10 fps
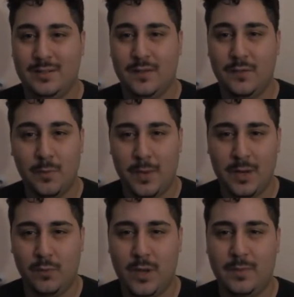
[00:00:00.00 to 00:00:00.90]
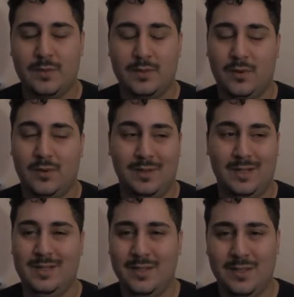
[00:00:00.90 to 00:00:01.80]
your main weapons are
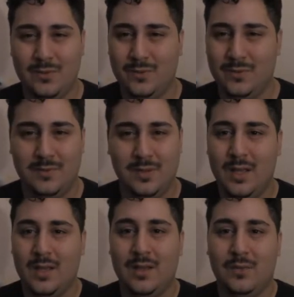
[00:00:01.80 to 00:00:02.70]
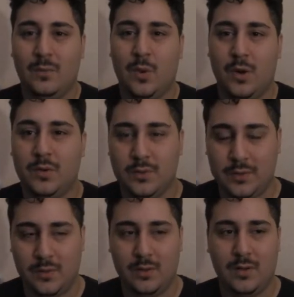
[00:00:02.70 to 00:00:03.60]
easy to use, require no
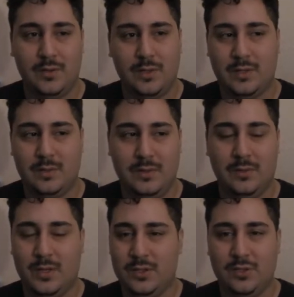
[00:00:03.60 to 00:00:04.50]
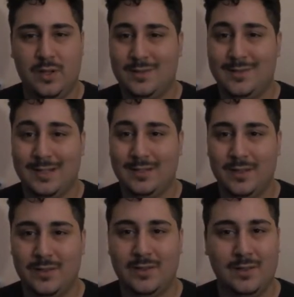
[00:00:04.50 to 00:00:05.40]
skill at all, you can, you know, get shots like
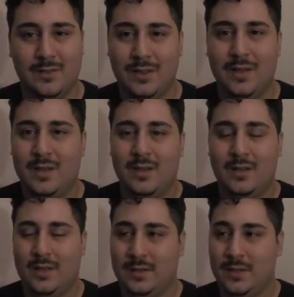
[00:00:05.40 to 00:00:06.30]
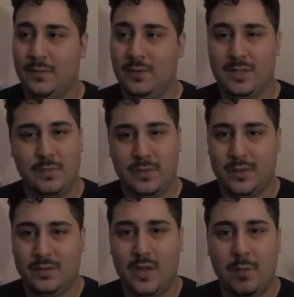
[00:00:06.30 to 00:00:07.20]
nothing. Like, say for example,
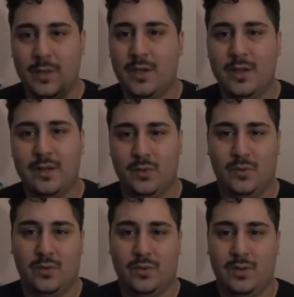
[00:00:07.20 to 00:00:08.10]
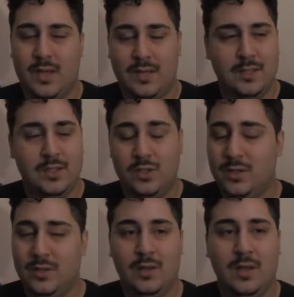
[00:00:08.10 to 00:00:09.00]
the Tommy gun or the
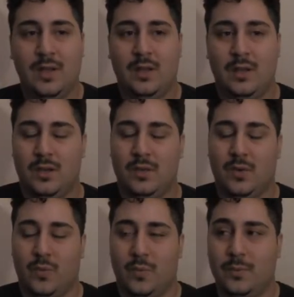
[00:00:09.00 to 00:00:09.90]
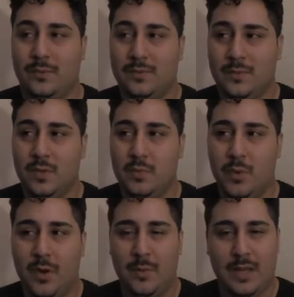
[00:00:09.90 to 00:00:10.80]
STG, you know, you
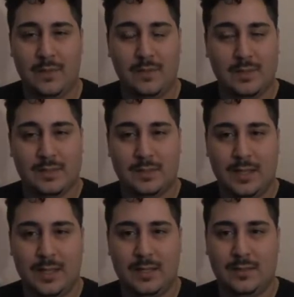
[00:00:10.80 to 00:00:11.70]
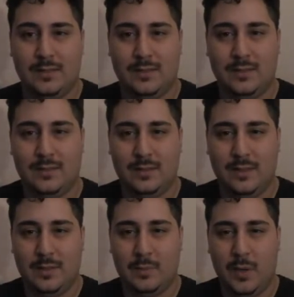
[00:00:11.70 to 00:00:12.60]
probably have a slight,
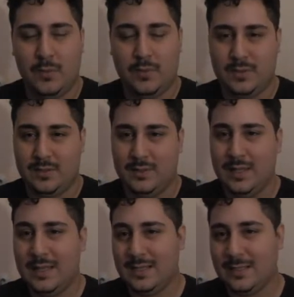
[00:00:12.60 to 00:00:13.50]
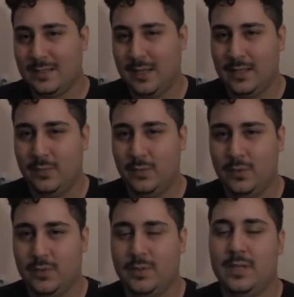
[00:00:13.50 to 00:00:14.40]
it probably was slightly
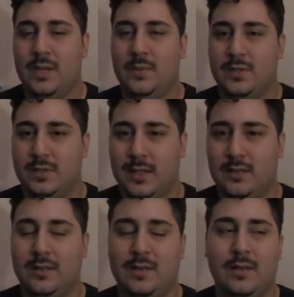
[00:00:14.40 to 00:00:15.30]
reduced in damage, slightly.